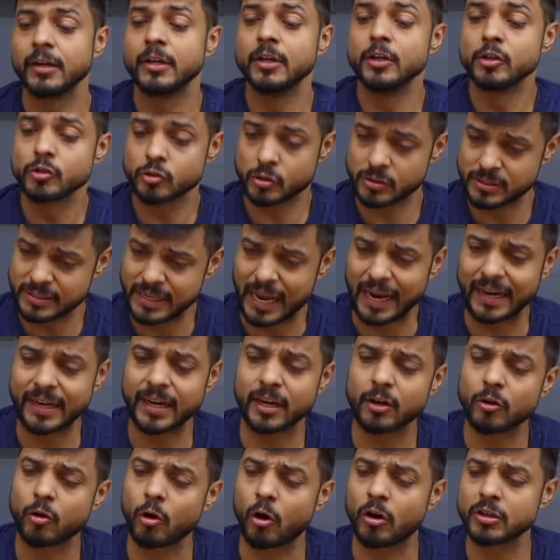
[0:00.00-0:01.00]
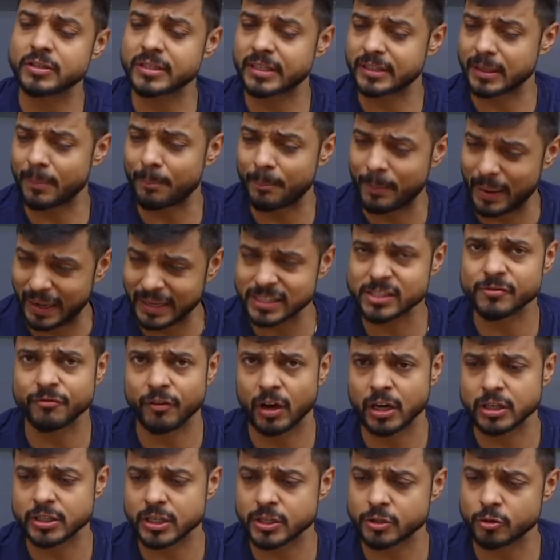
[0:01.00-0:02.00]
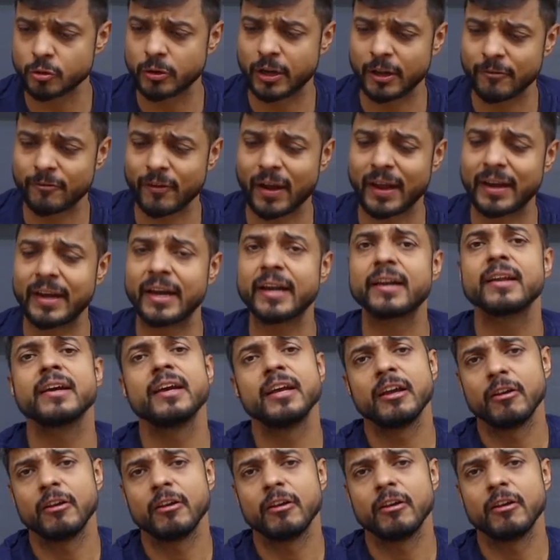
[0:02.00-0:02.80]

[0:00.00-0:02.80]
So sine and cos are the best functions to define it.